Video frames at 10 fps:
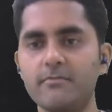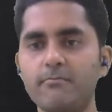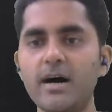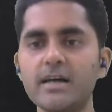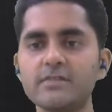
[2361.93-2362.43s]

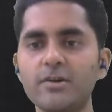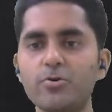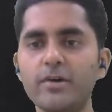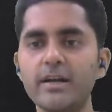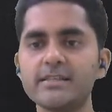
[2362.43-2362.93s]
Mass we
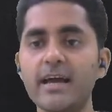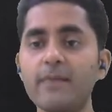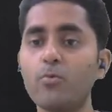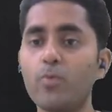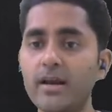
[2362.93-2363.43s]
know it is
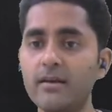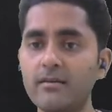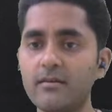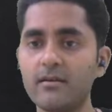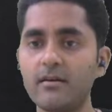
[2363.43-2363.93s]
m1,
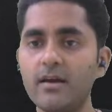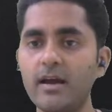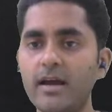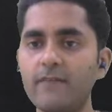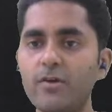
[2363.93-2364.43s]

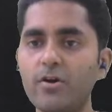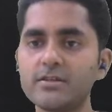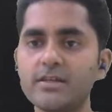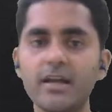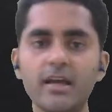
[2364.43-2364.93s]
and
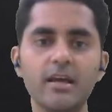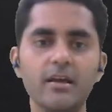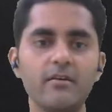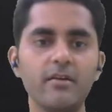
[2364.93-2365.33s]
velocity